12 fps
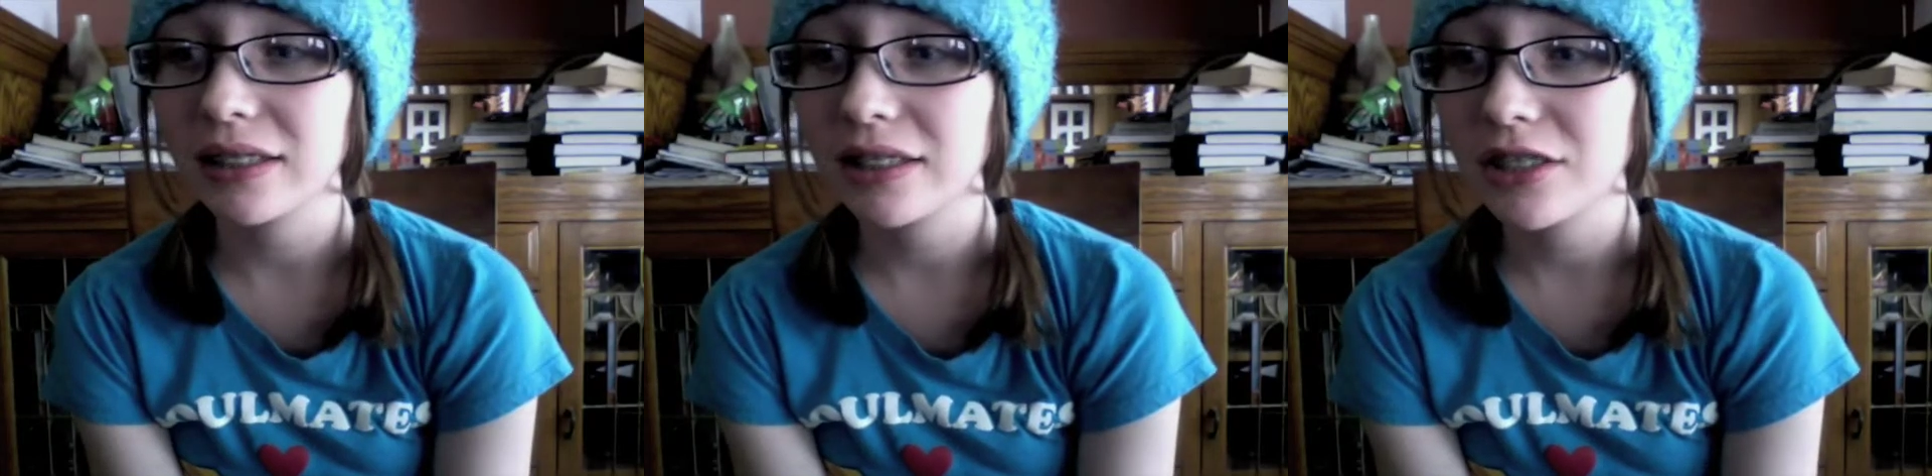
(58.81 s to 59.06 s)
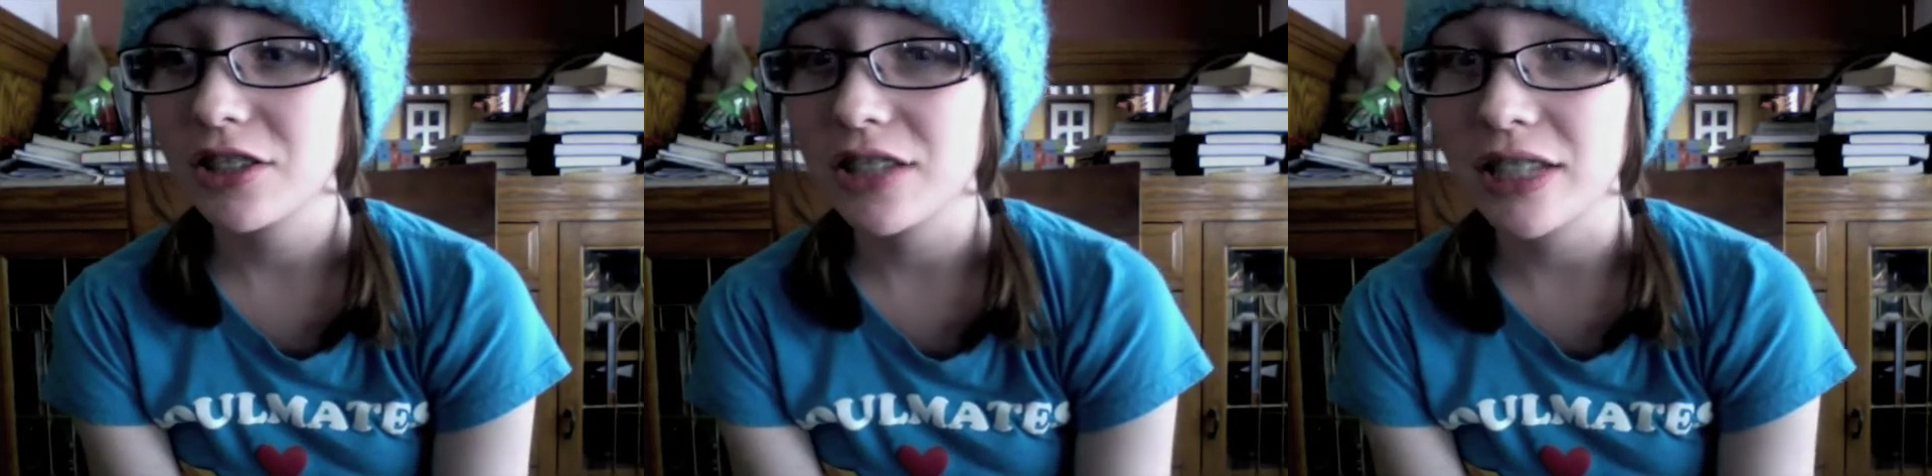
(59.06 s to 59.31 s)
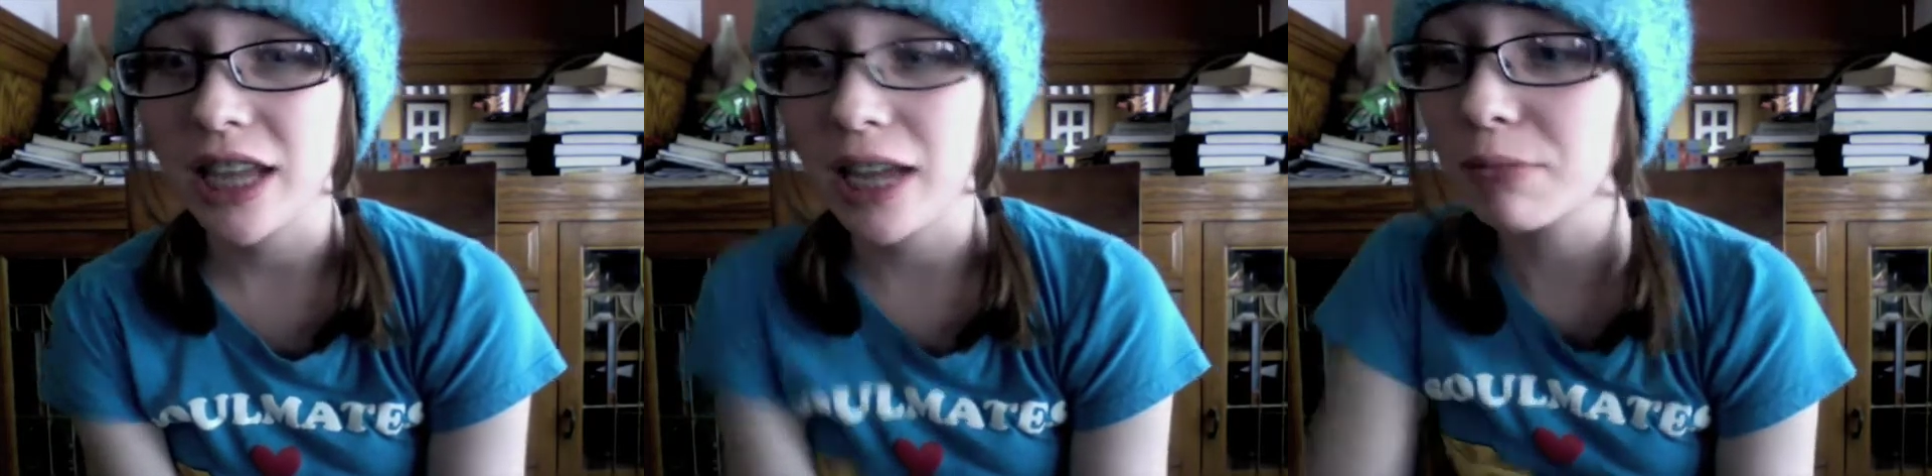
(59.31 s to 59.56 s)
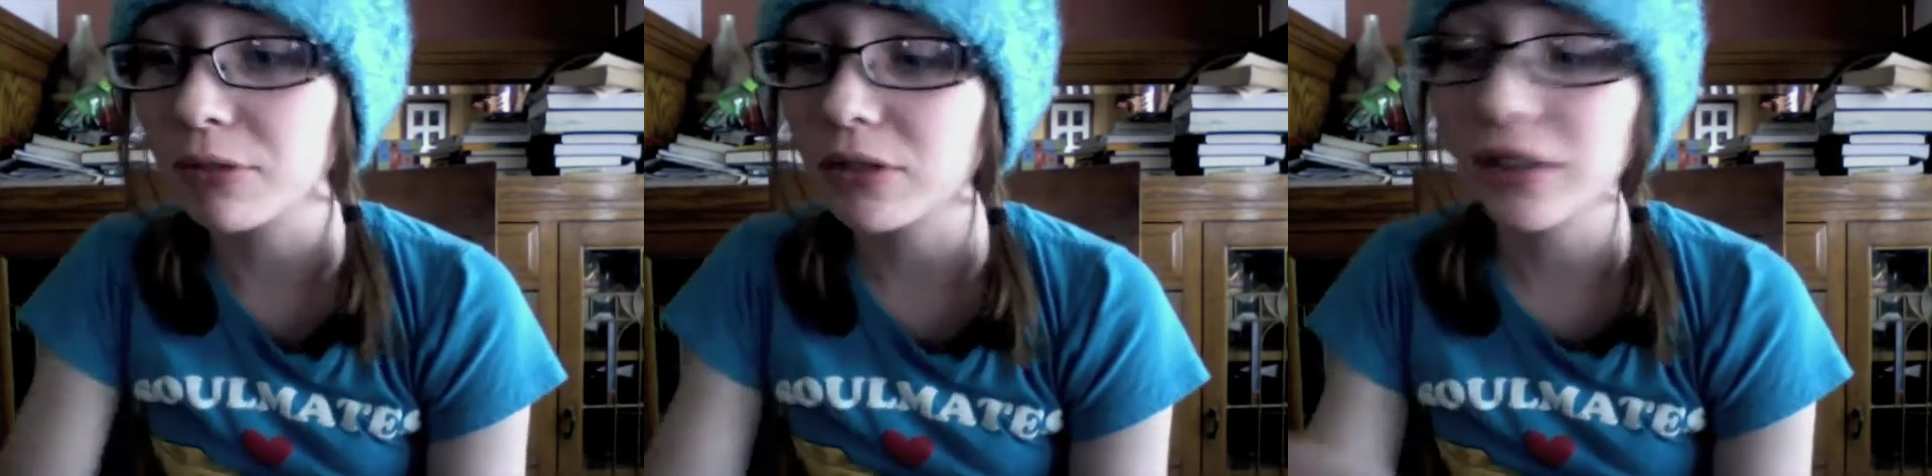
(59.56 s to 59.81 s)
It's just a
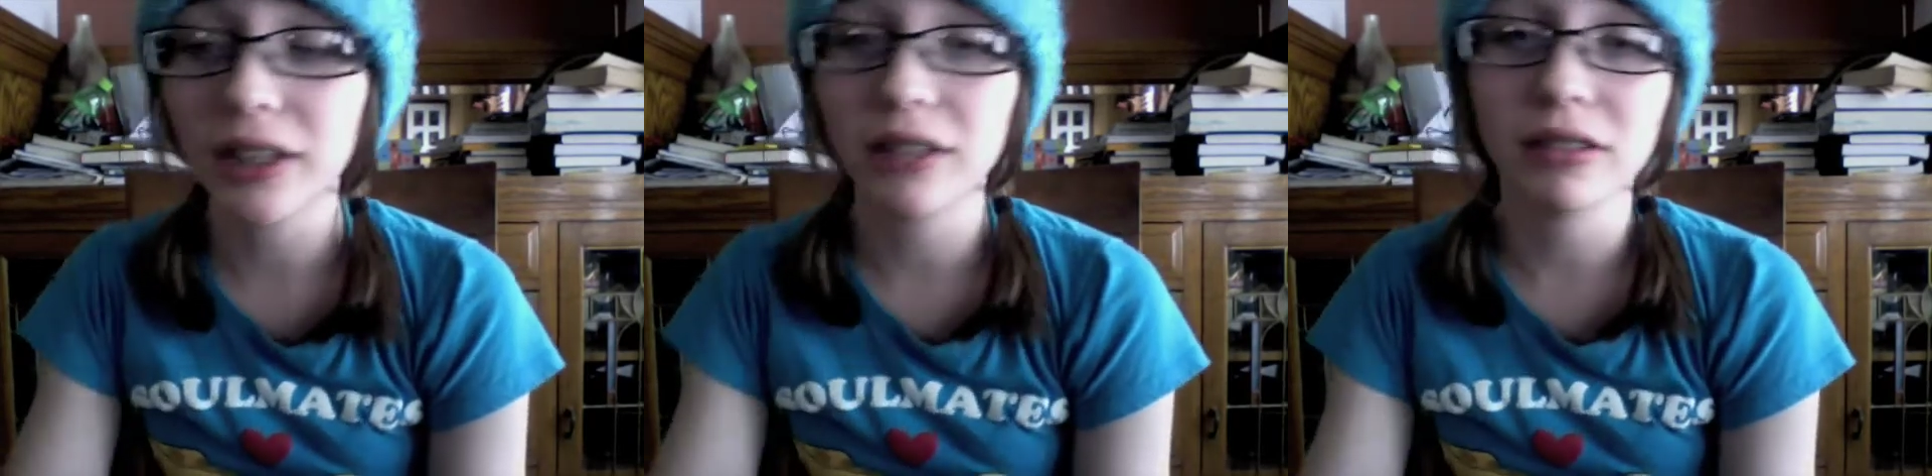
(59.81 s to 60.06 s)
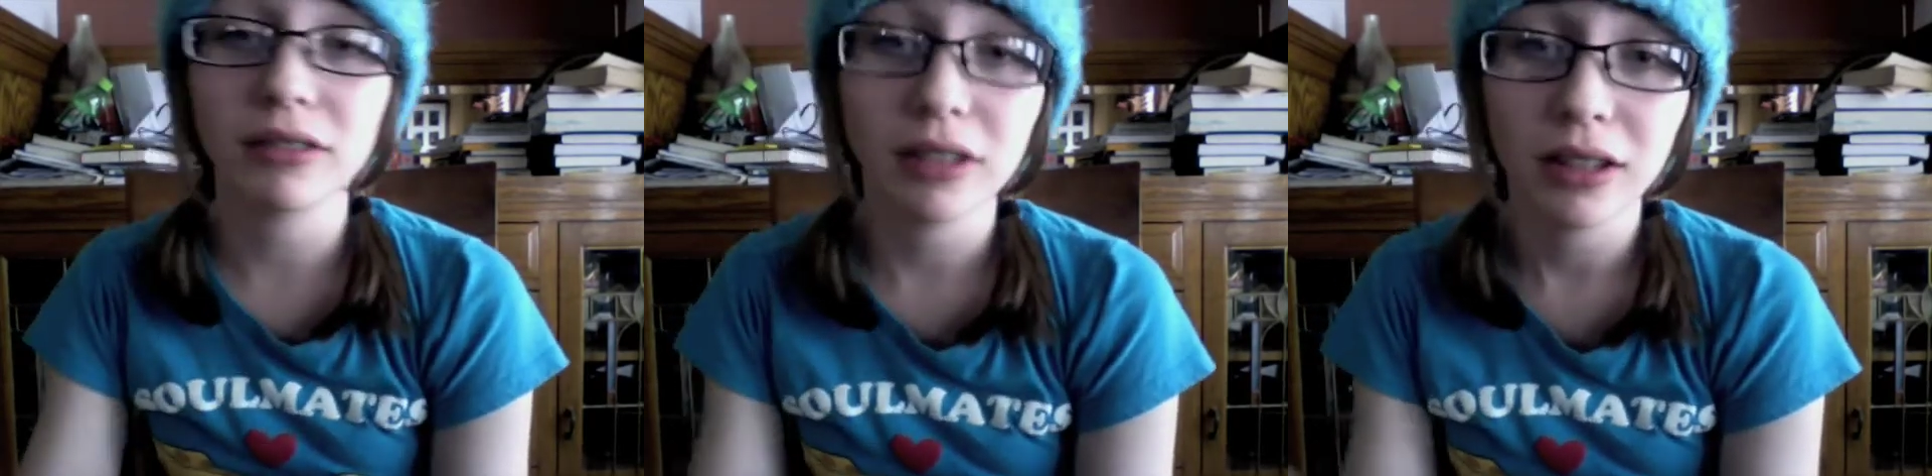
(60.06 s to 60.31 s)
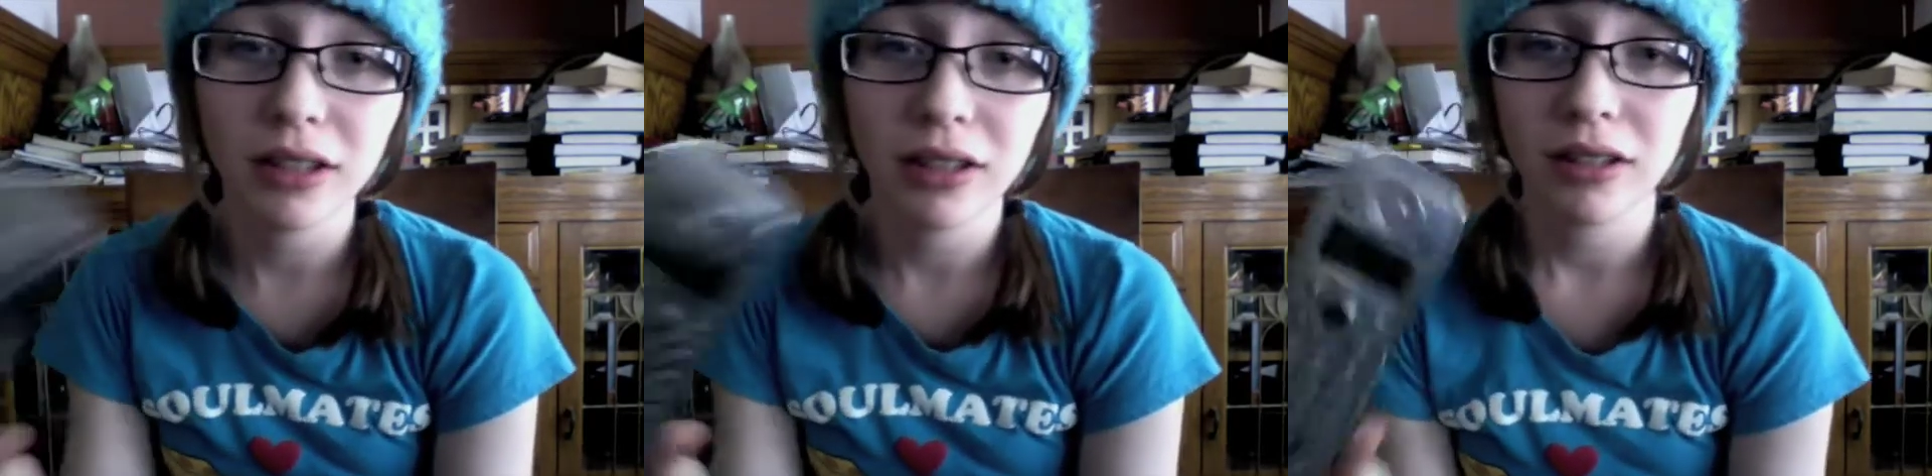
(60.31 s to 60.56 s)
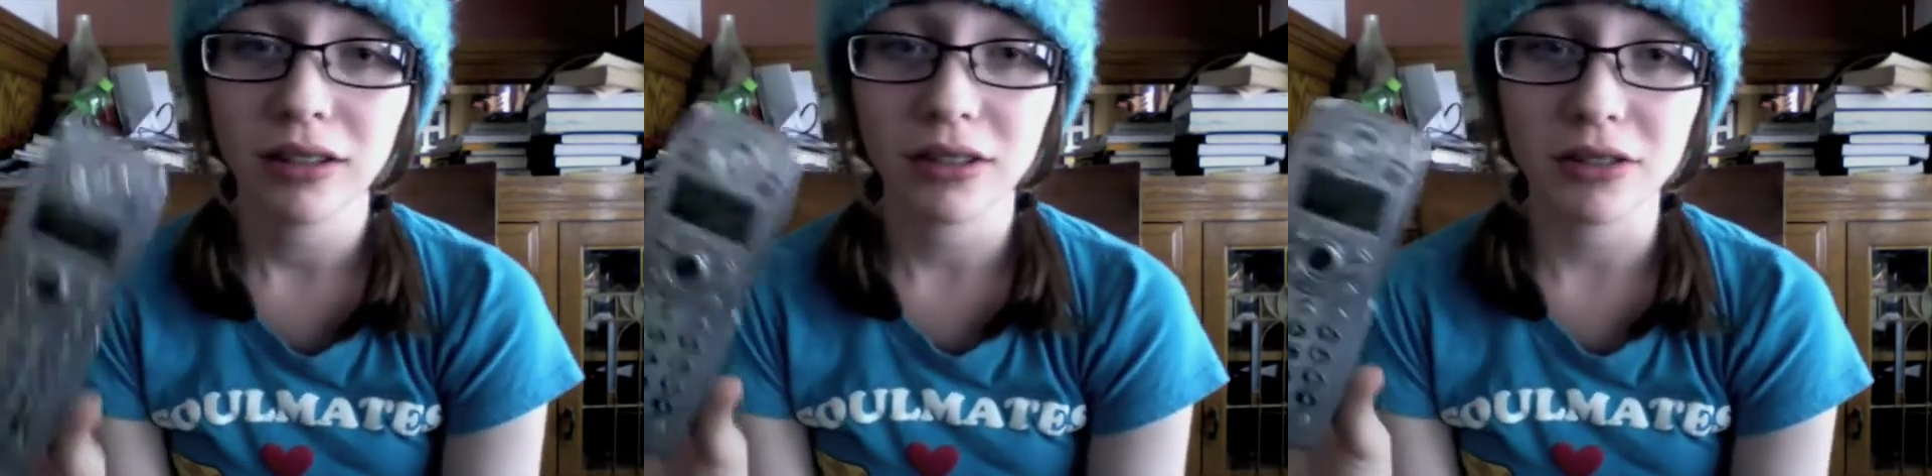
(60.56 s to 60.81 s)
table. Like,
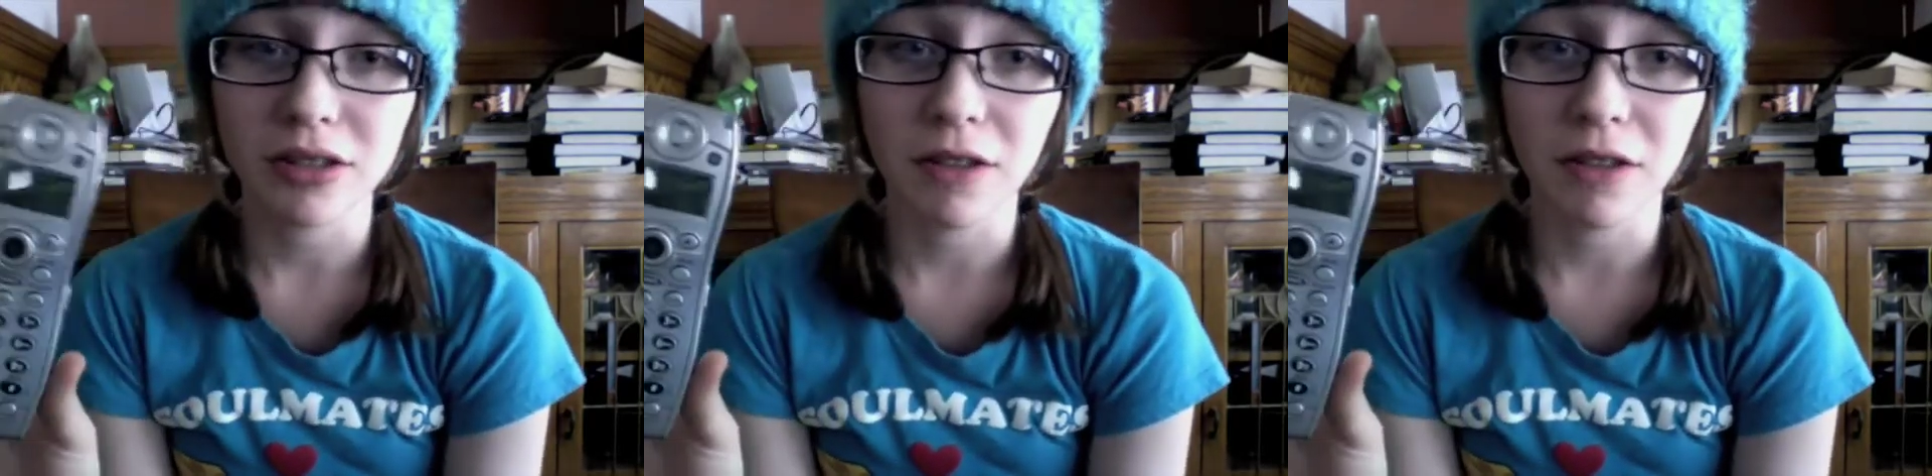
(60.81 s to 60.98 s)
there's